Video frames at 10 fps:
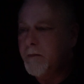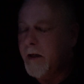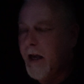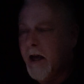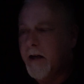
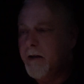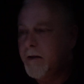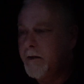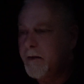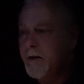Again,
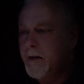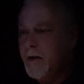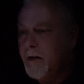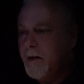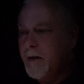
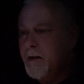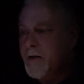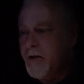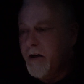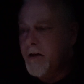
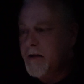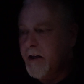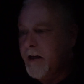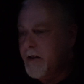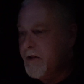seriously
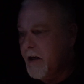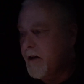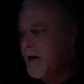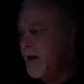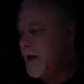
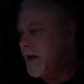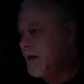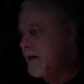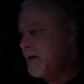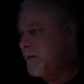considering it,
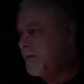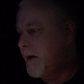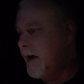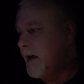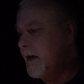
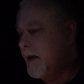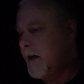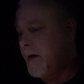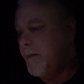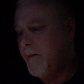but
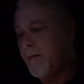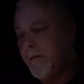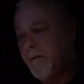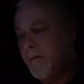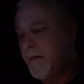
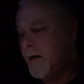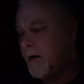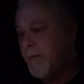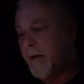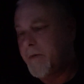
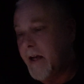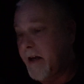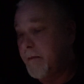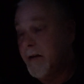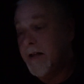I'm
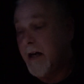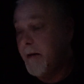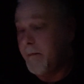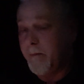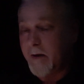taking my time.
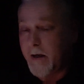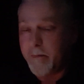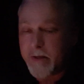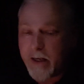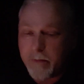I am
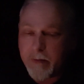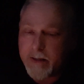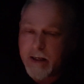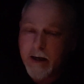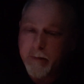taking my
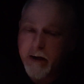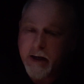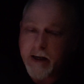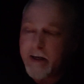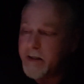time
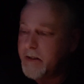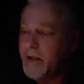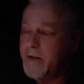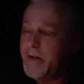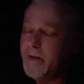making that
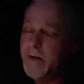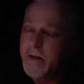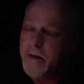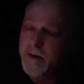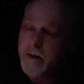decision.
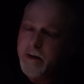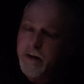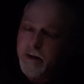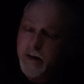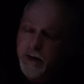
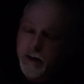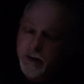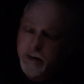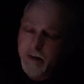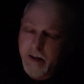
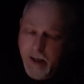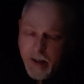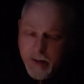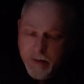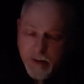
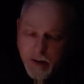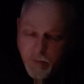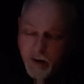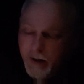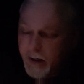Again, I
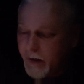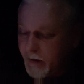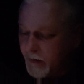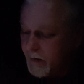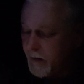want to get a
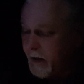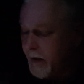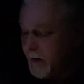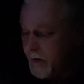good look at